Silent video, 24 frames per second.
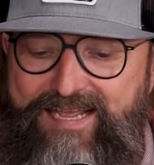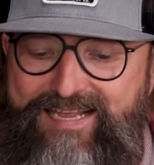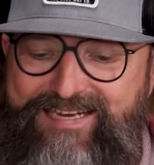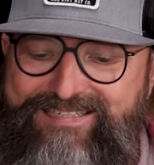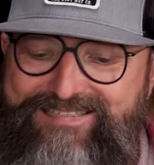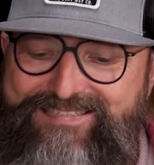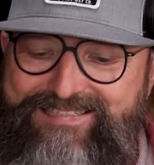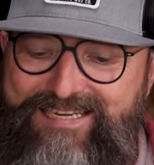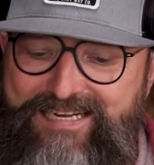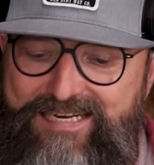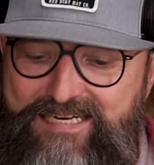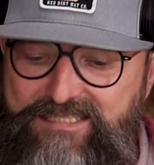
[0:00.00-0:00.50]

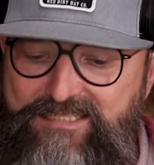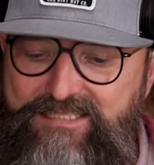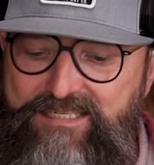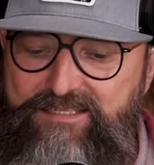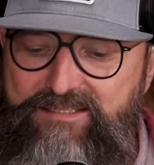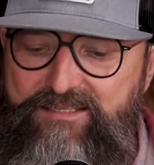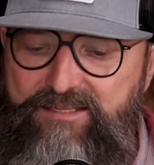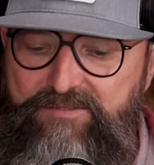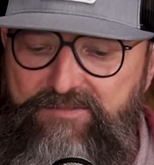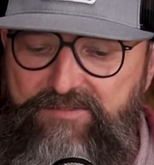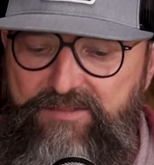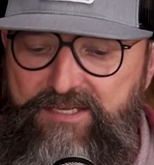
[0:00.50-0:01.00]
and
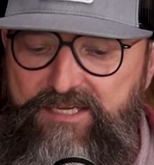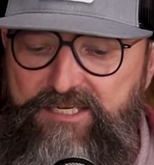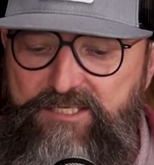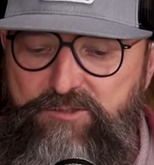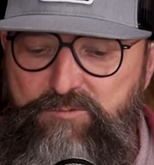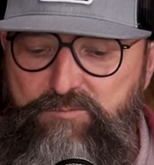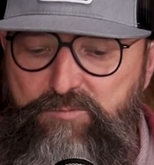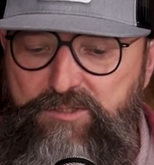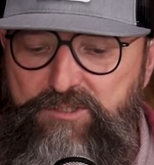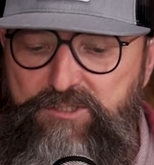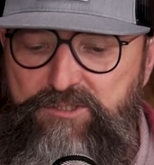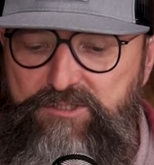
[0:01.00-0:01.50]
teaching the
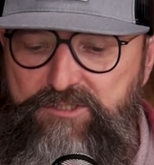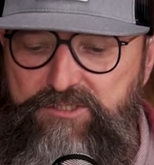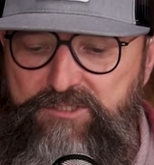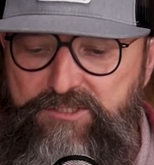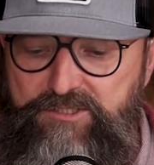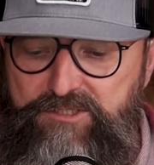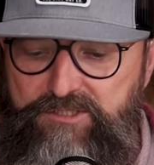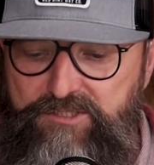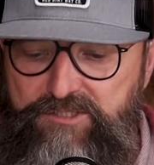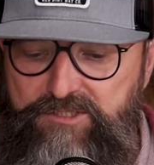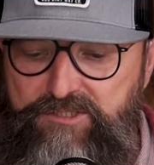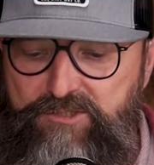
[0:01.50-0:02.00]
things which
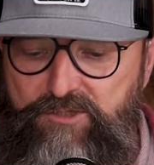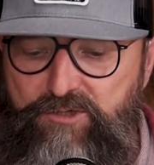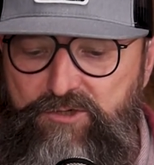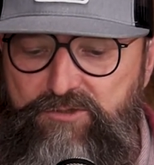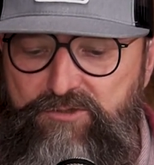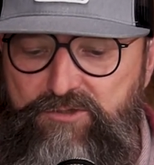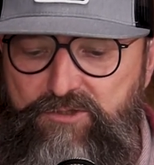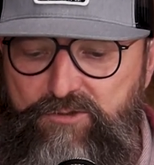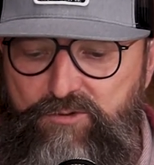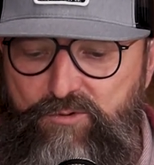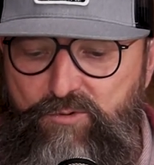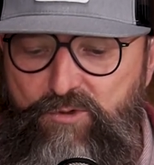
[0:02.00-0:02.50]

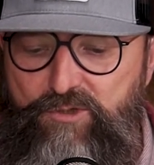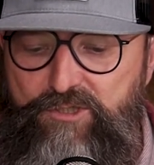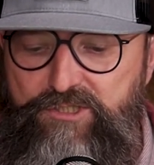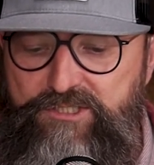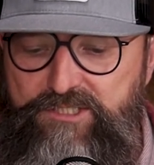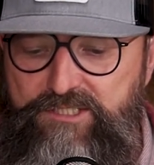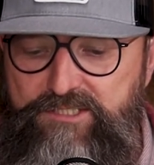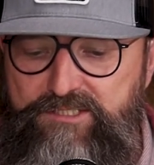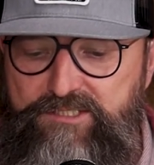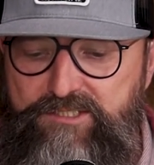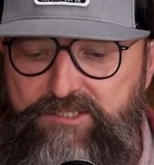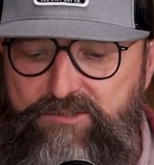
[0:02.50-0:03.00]
concern the Lord
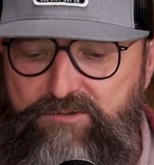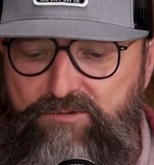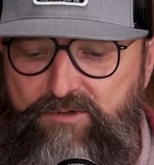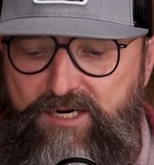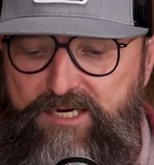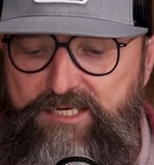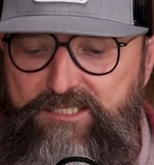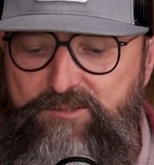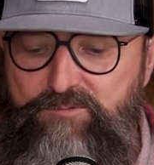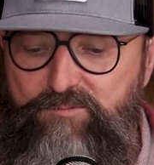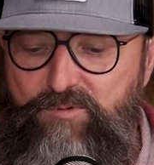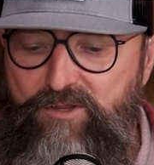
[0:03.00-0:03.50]
Jesus
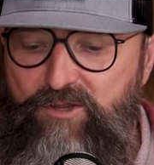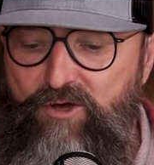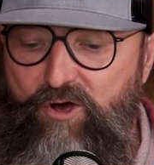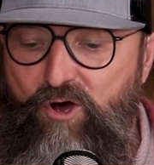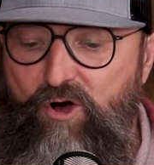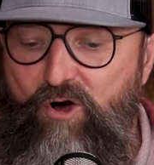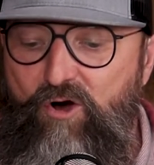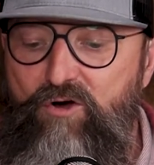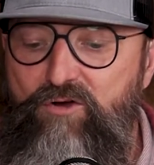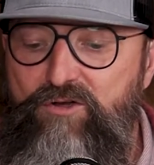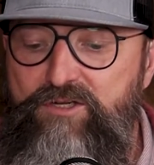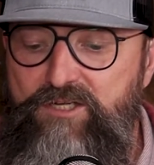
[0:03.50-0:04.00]
Christ with
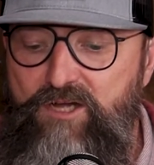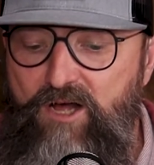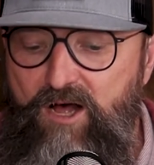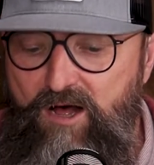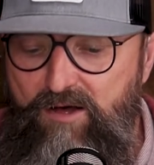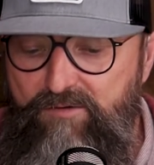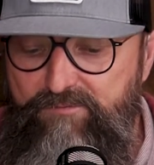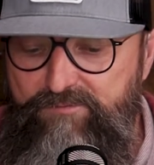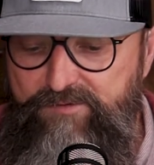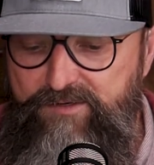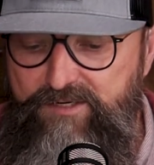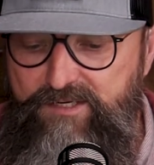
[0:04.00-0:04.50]
all
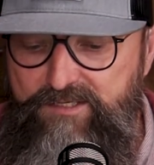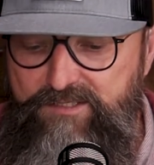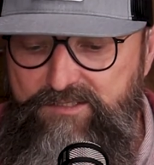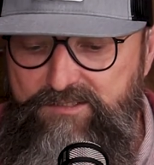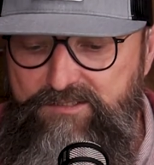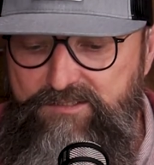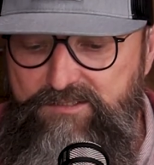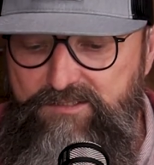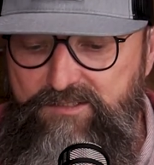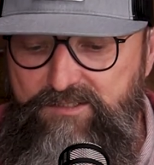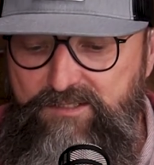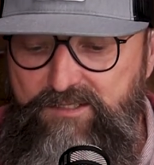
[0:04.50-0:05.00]

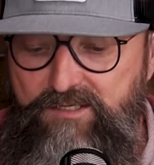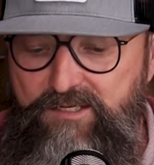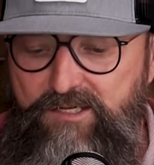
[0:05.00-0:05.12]
confidence,